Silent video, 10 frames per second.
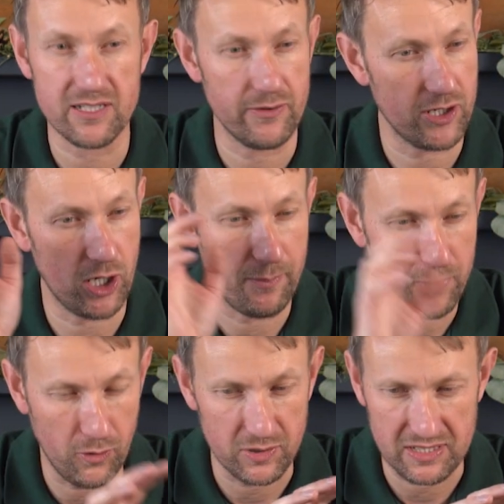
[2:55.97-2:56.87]
So it got a
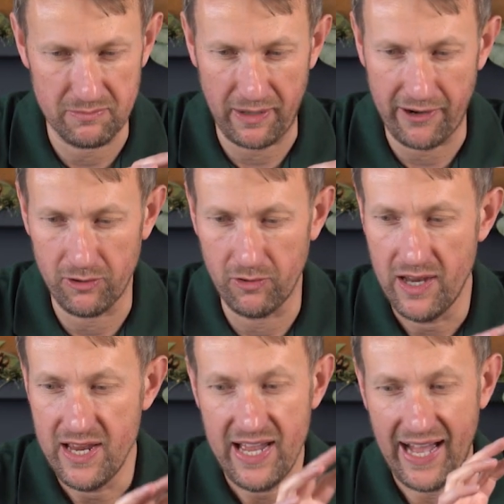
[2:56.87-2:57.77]
ported barrel,
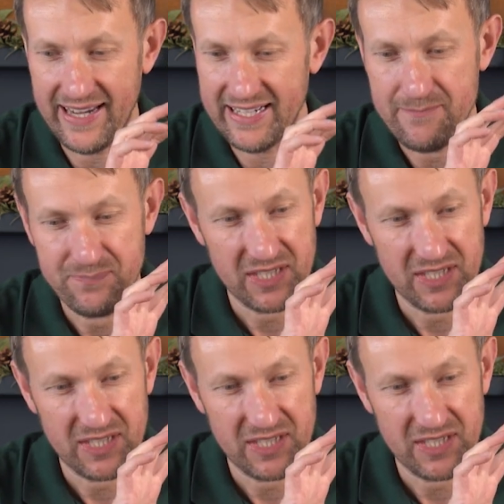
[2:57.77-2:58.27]
and